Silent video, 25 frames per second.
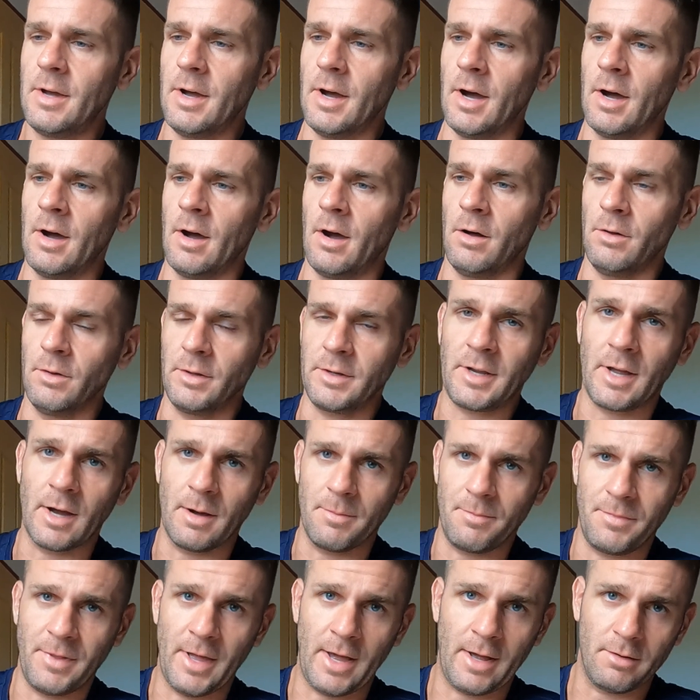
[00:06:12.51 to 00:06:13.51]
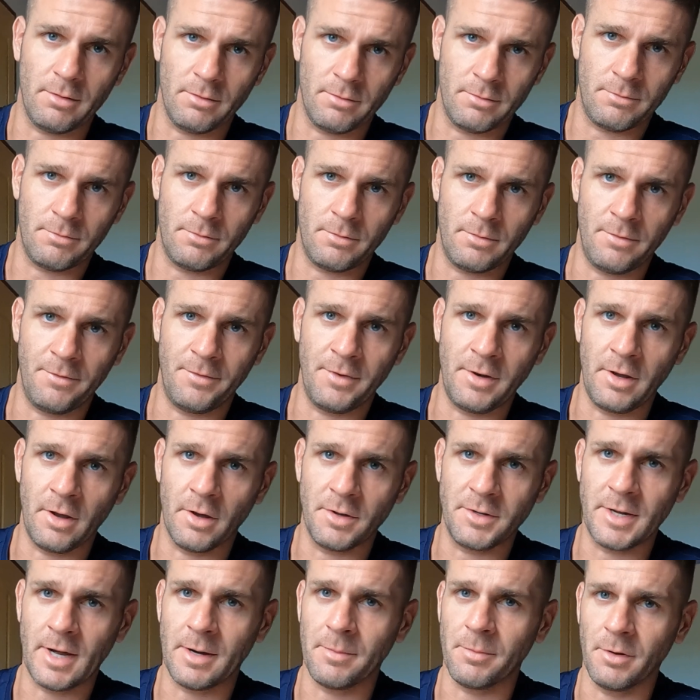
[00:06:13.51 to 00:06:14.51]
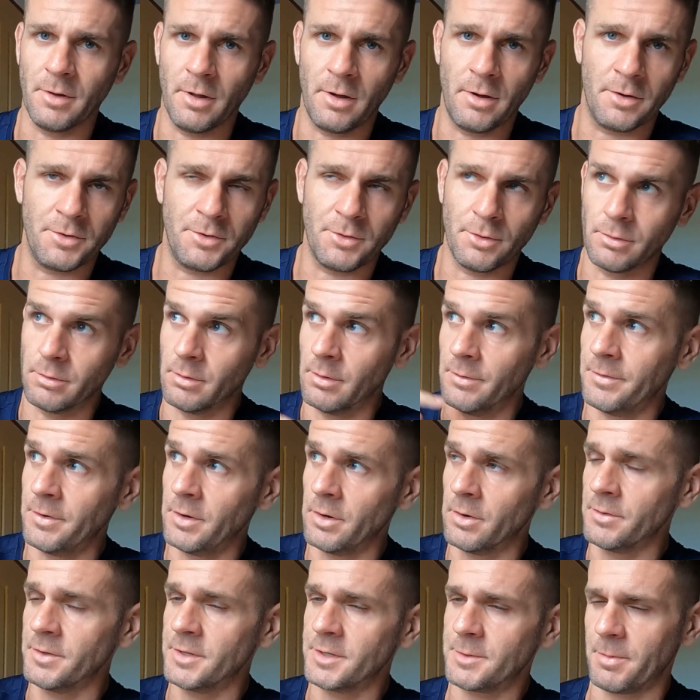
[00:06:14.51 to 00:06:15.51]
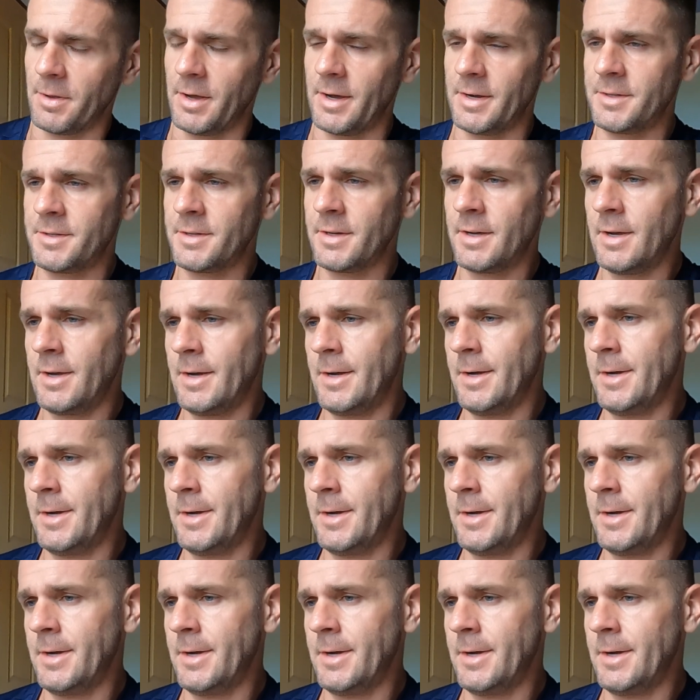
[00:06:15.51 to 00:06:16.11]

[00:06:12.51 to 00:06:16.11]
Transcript: I'll link up that video down below. I'll do a review on this place.